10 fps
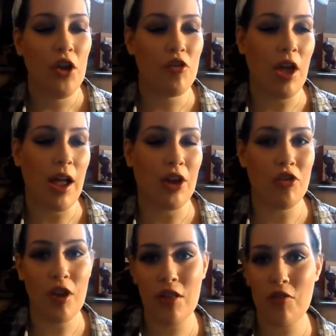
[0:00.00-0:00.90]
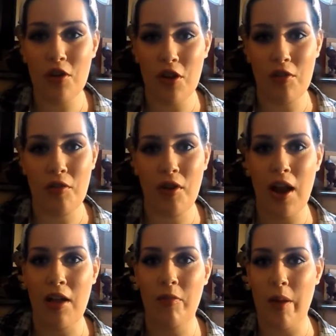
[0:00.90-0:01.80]
So I got transferred over.
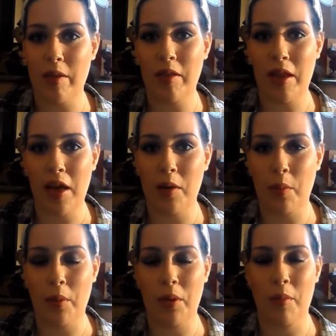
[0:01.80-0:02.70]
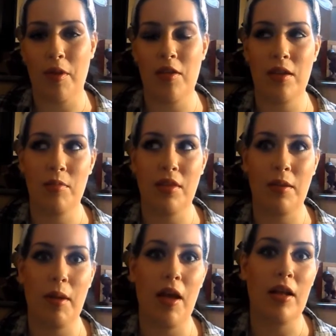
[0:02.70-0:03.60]
I finally got a room. I think it was
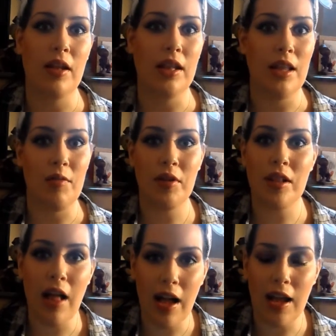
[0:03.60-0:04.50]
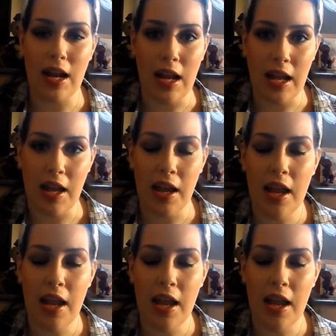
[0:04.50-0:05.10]
like about 11 o'clock at night.